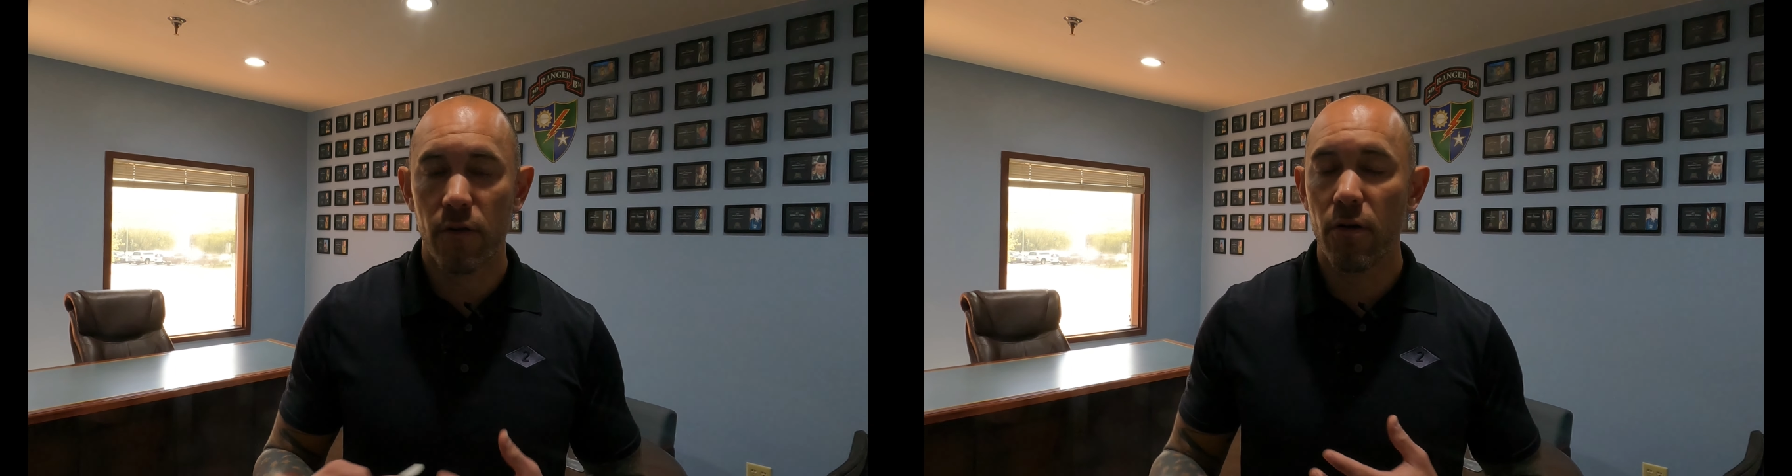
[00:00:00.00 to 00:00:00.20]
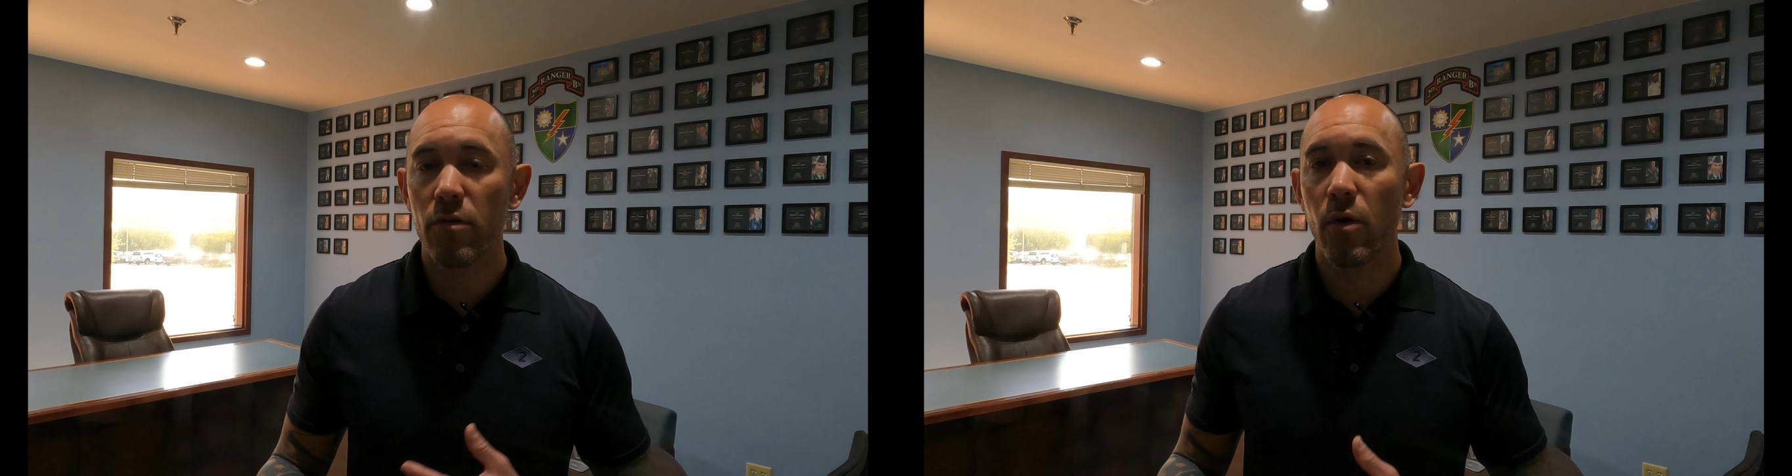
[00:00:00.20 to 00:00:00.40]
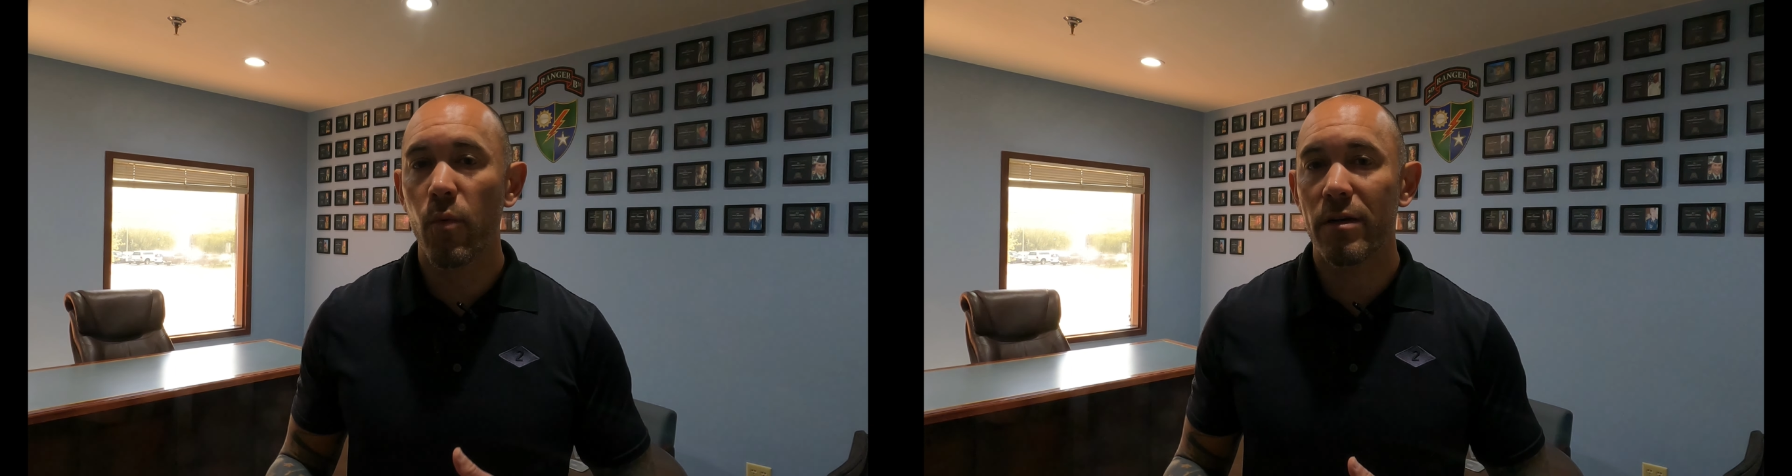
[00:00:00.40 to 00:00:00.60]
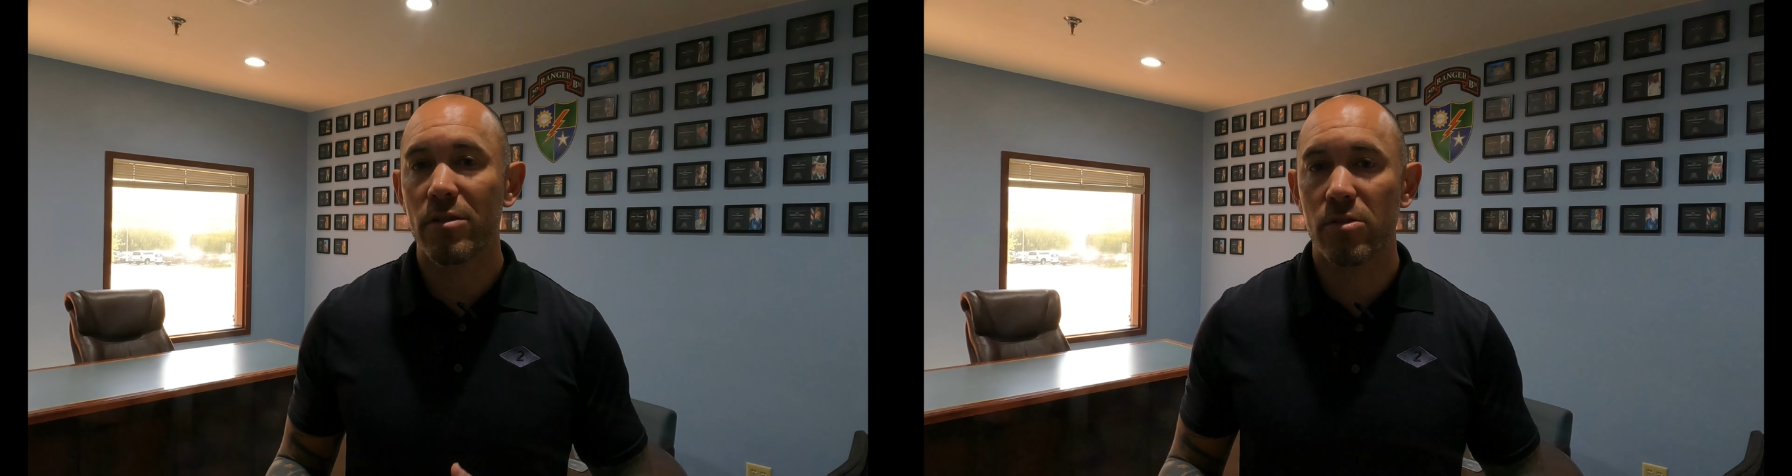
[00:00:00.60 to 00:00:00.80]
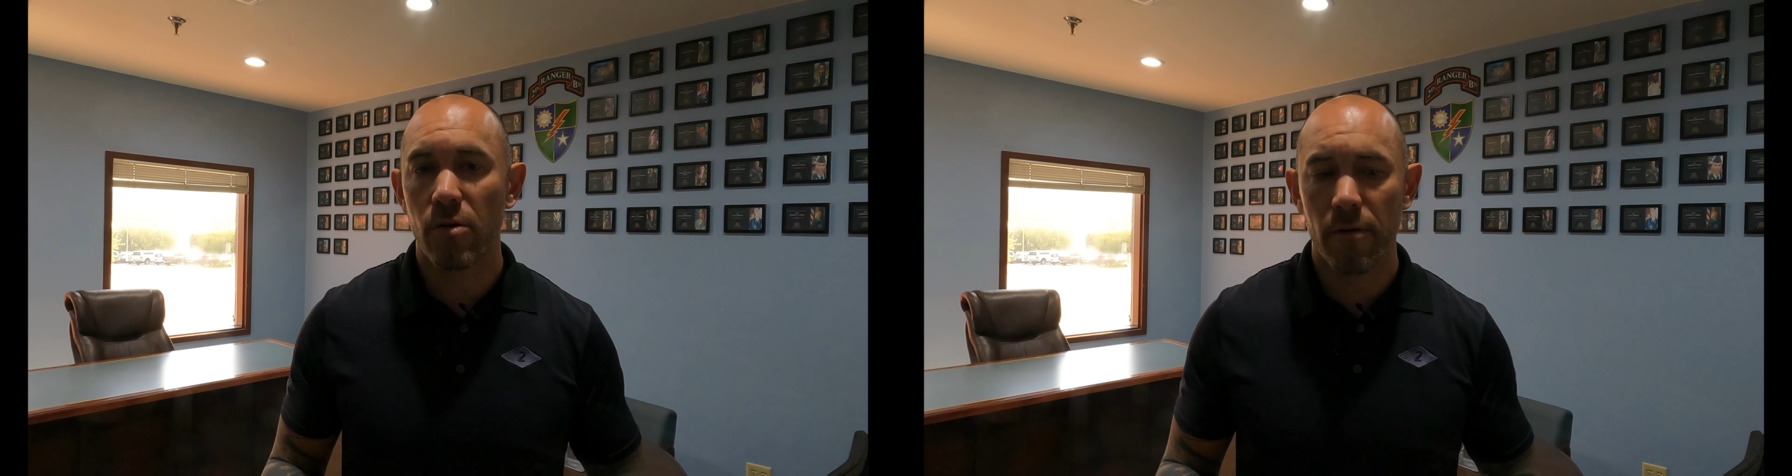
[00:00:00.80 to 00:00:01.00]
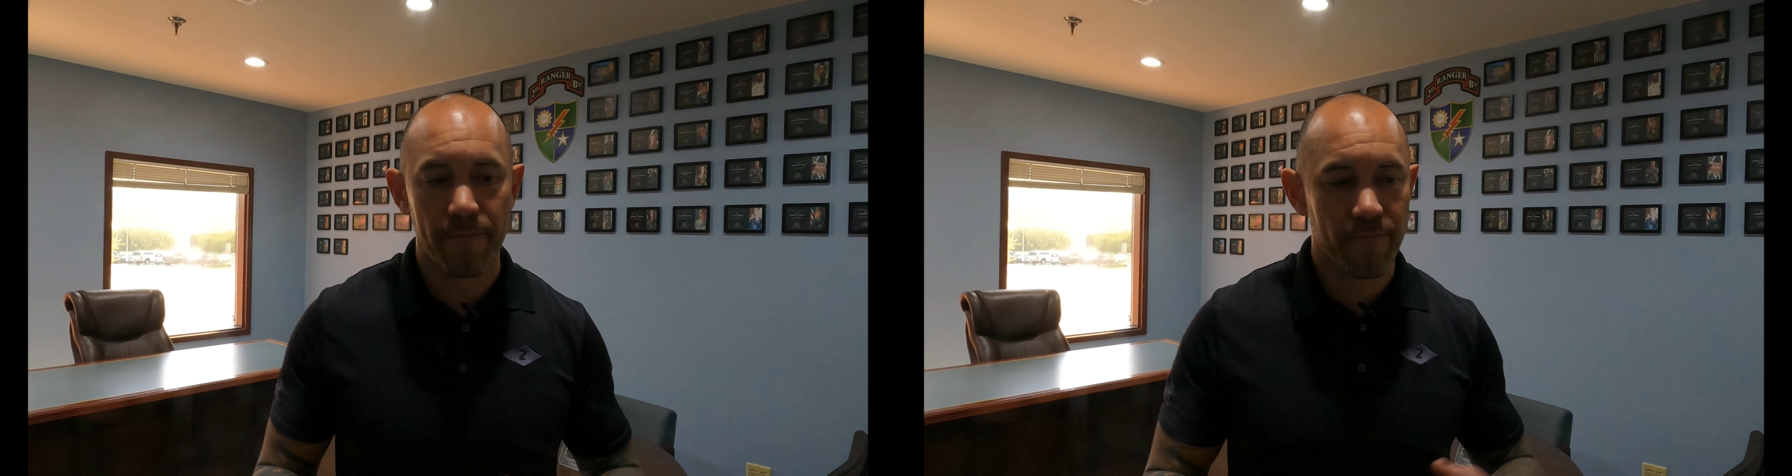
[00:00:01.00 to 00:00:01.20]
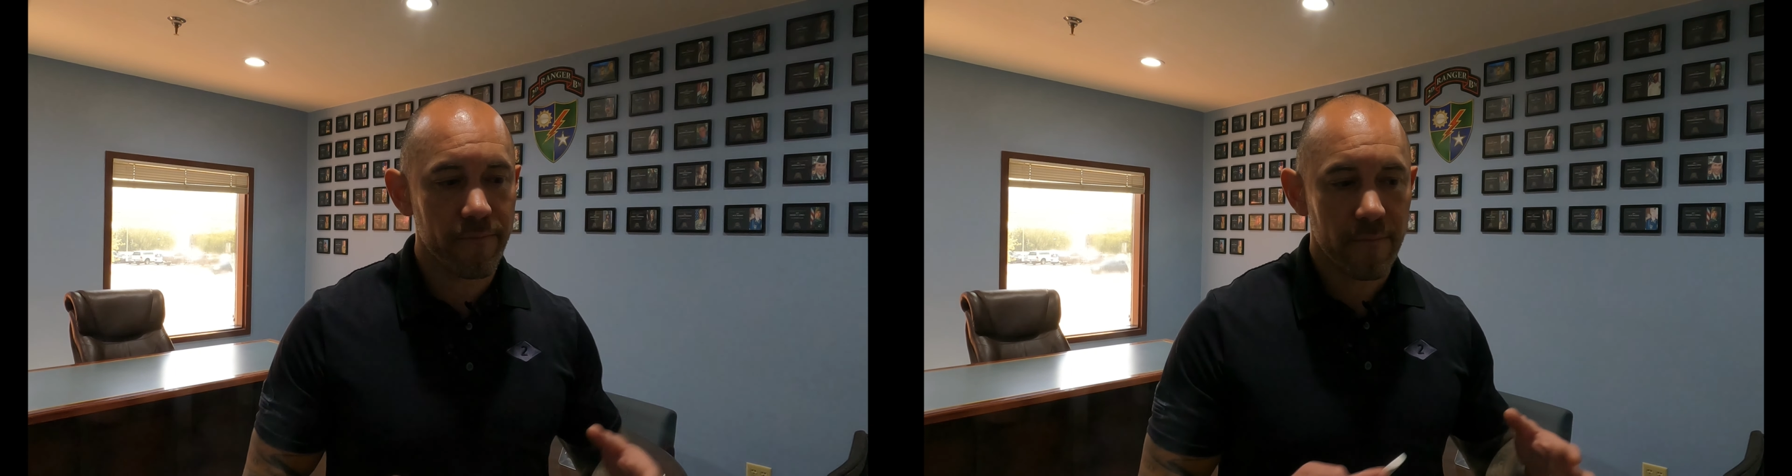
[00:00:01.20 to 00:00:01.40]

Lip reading: you don't know where to start,